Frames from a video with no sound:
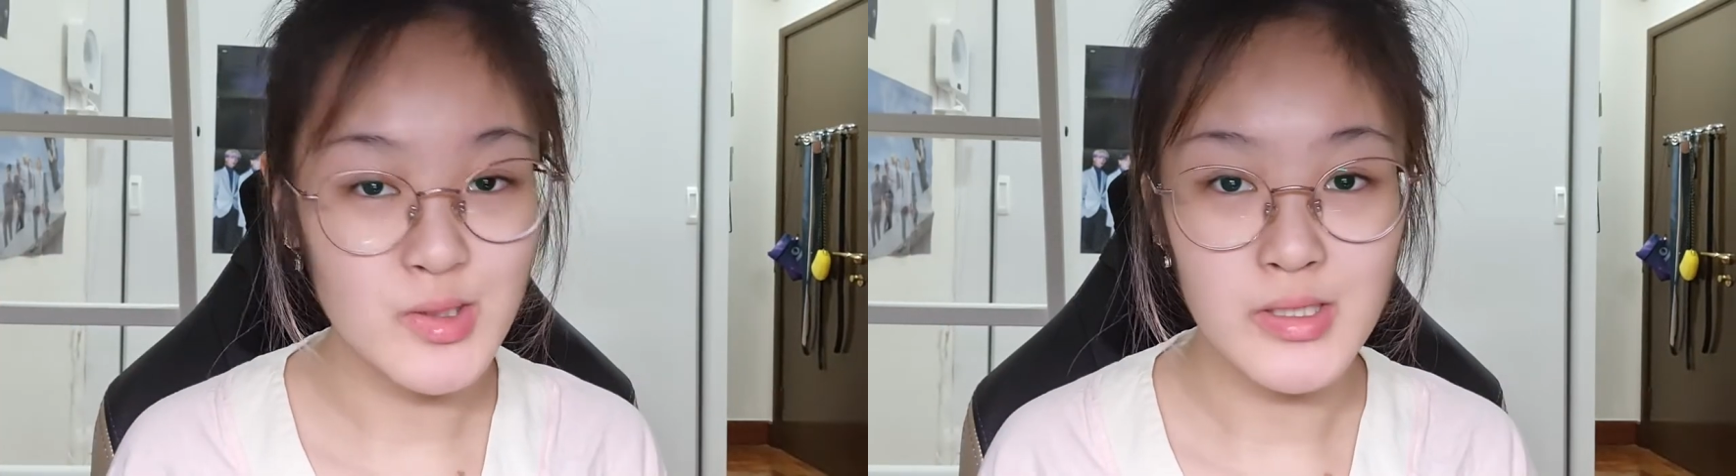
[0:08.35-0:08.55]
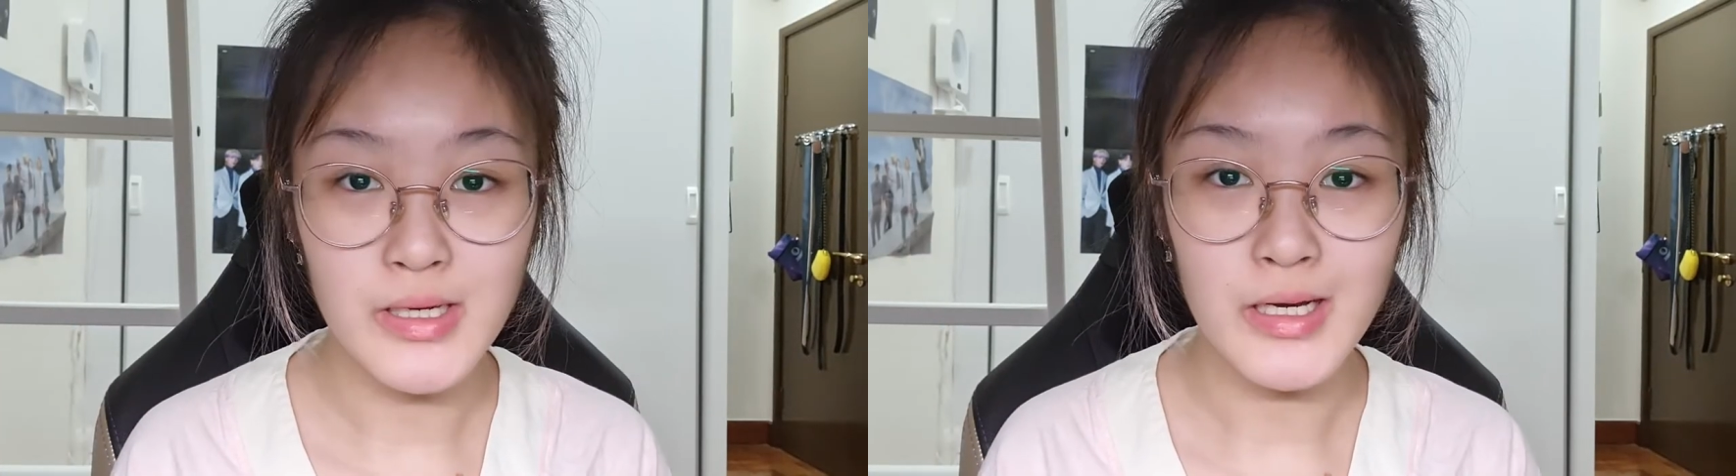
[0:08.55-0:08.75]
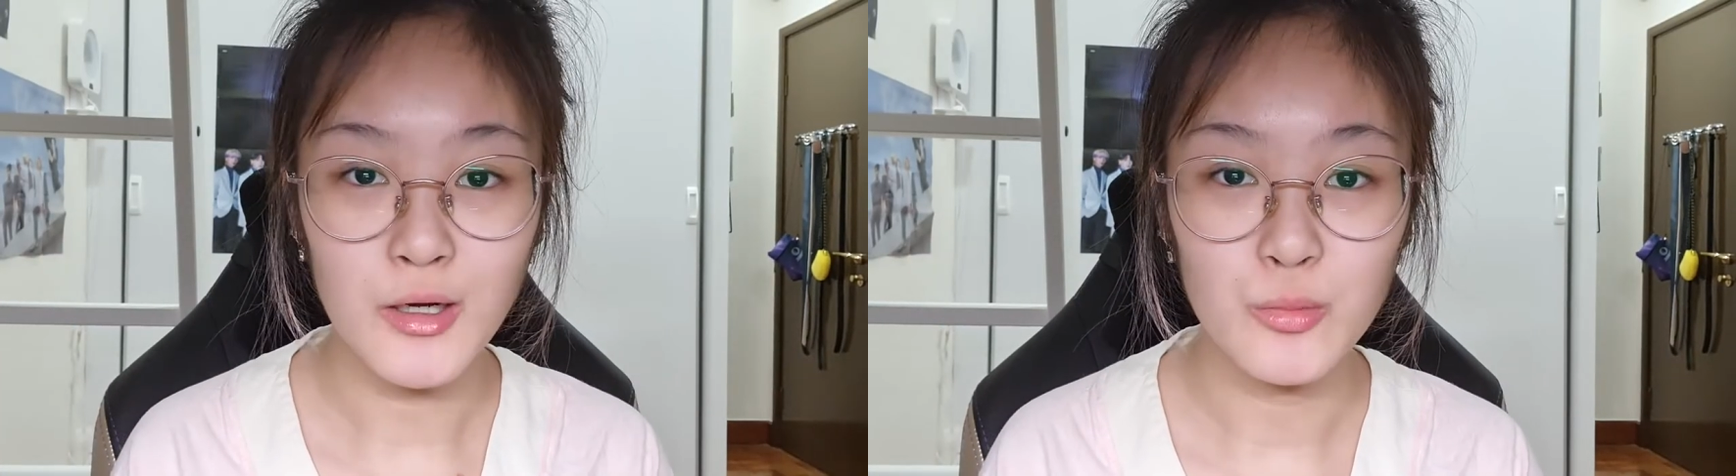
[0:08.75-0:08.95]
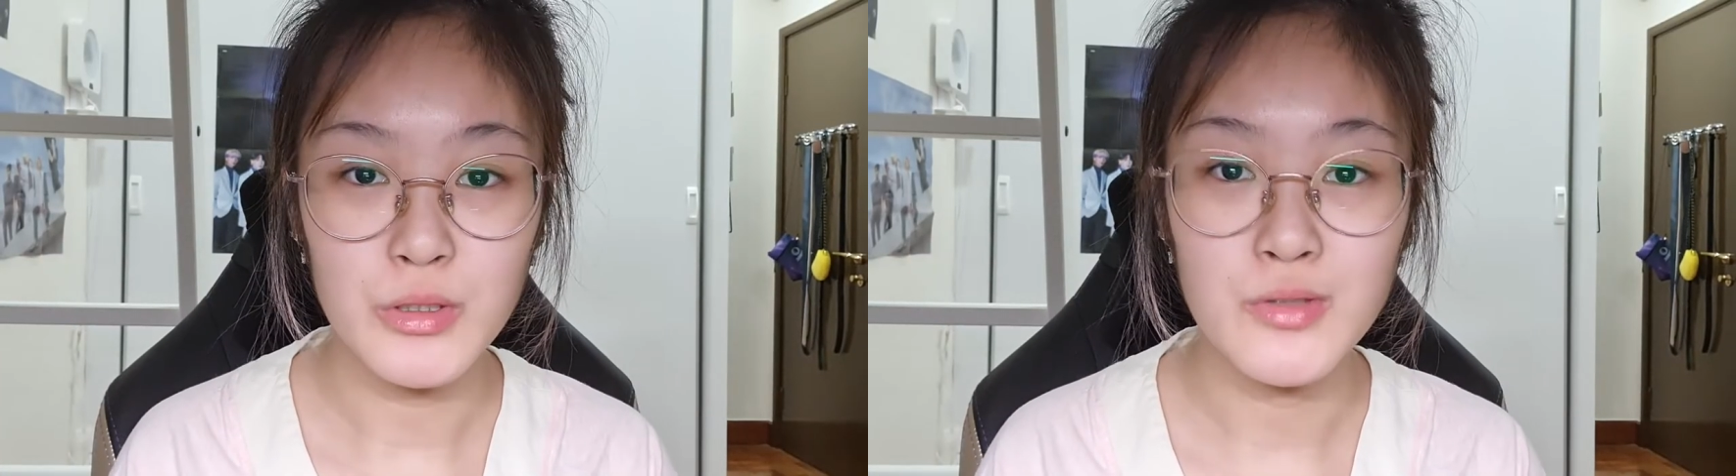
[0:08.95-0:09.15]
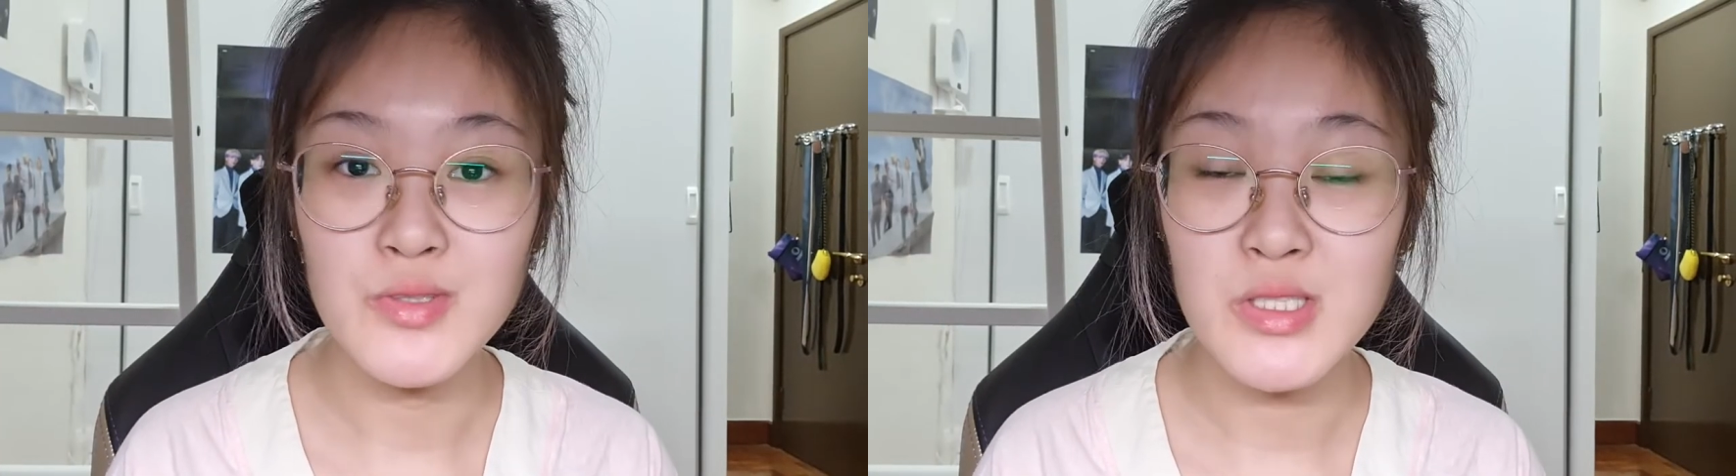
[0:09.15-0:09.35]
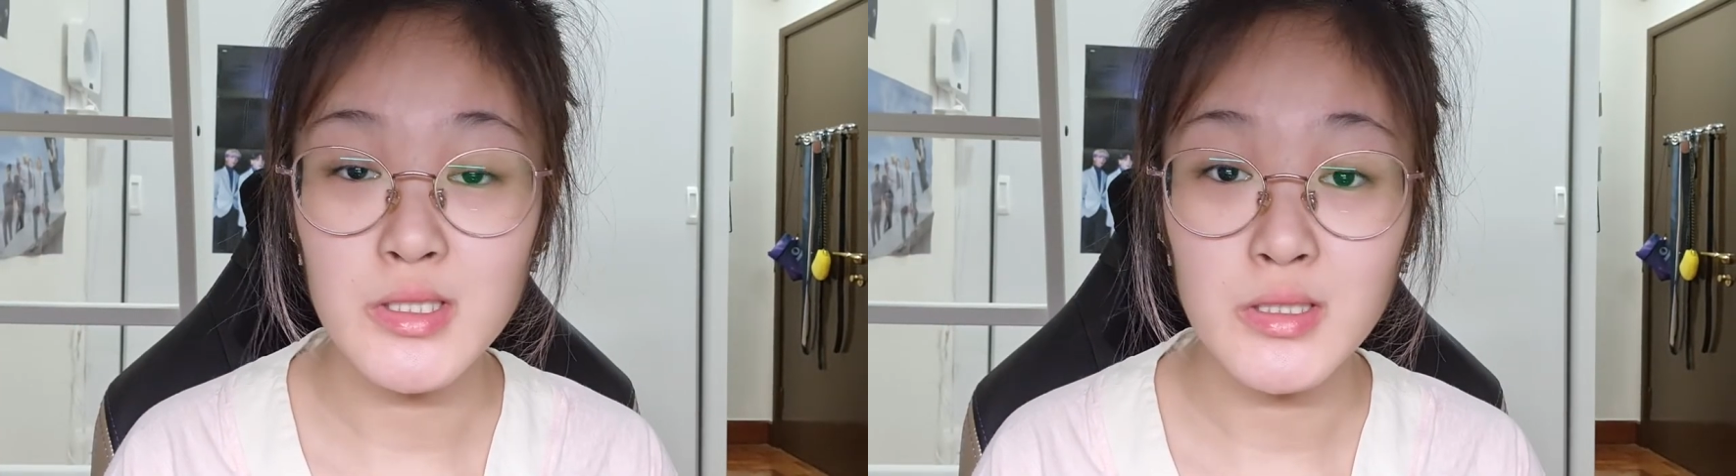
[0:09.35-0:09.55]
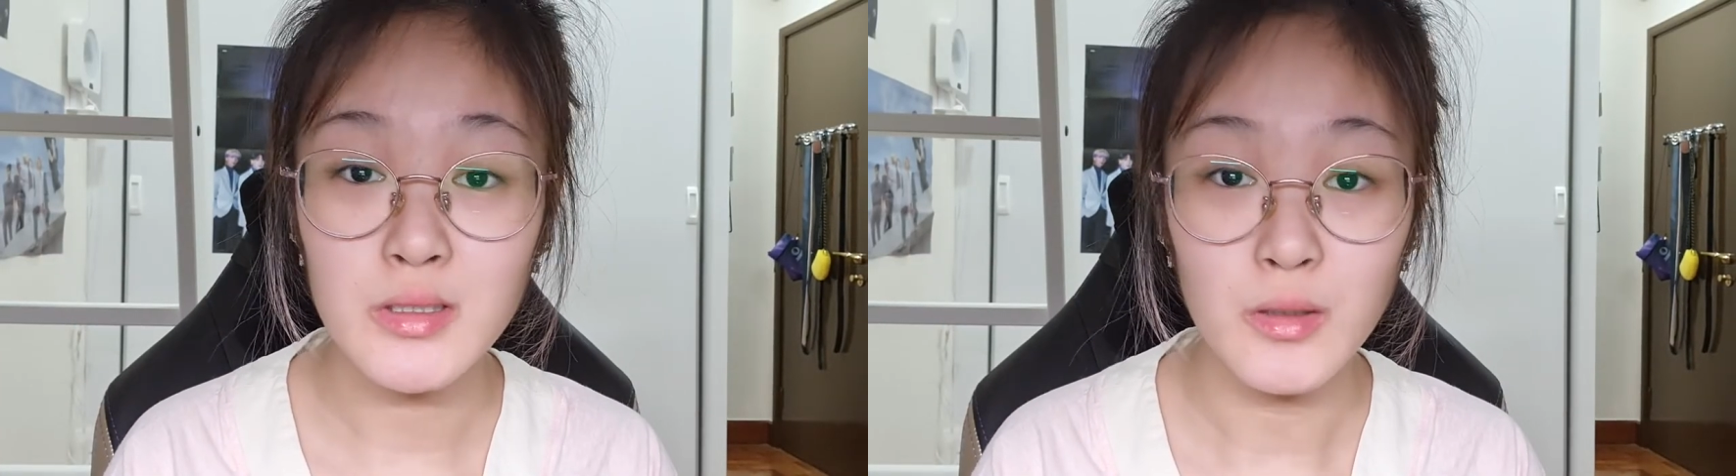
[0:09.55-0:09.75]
Today I'll be using